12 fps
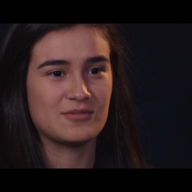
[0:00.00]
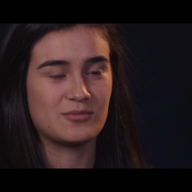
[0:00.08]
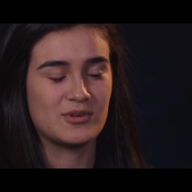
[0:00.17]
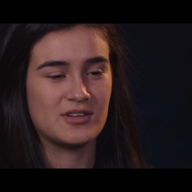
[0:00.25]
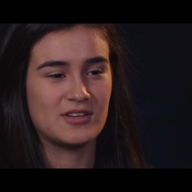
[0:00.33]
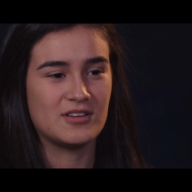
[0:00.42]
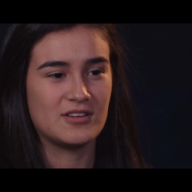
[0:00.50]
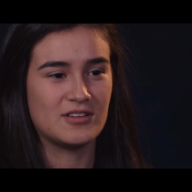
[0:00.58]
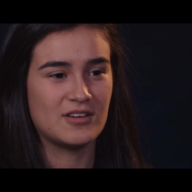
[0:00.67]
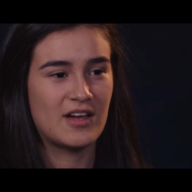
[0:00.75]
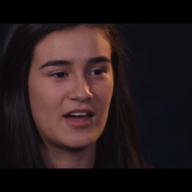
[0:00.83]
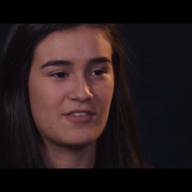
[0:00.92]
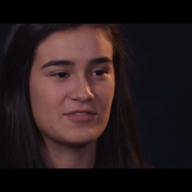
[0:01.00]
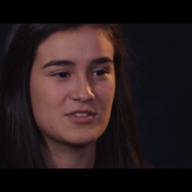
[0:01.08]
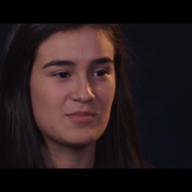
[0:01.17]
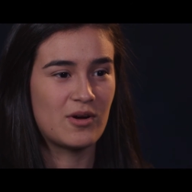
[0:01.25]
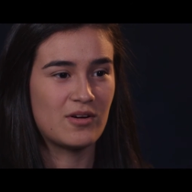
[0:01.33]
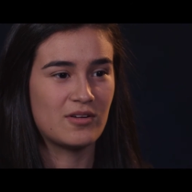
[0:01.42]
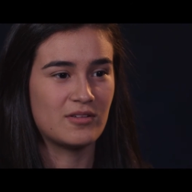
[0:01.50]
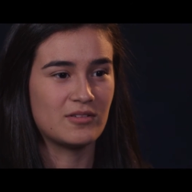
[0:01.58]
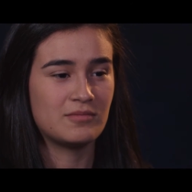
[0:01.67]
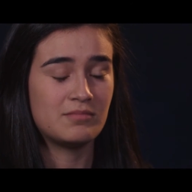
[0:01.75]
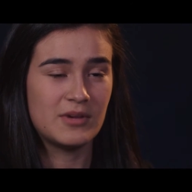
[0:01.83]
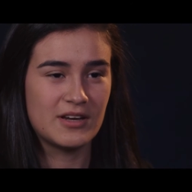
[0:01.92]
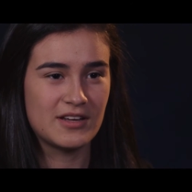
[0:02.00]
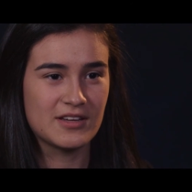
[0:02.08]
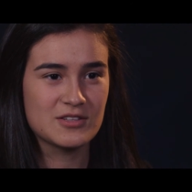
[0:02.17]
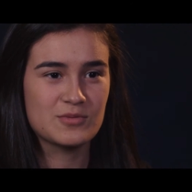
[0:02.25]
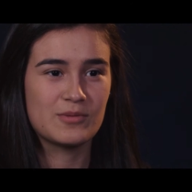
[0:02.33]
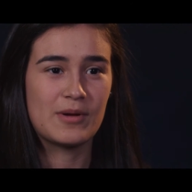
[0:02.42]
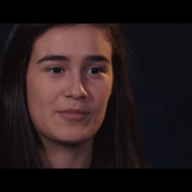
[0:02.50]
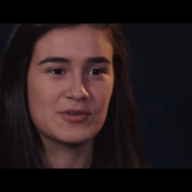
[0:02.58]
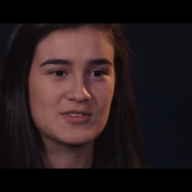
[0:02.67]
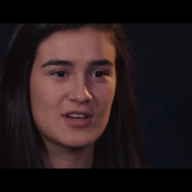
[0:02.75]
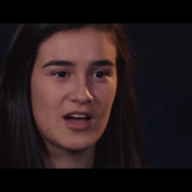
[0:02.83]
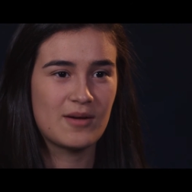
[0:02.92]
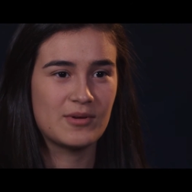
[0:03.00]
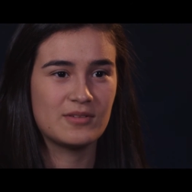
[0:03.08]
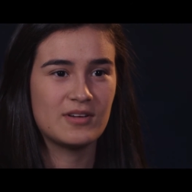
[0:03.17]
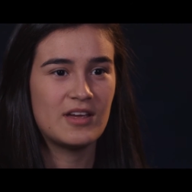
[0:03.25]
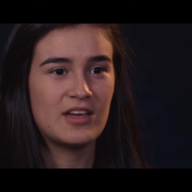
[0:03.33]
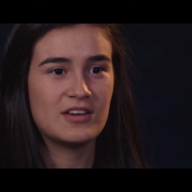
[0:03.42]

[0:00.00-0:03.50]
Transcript: We have small meetings where members come and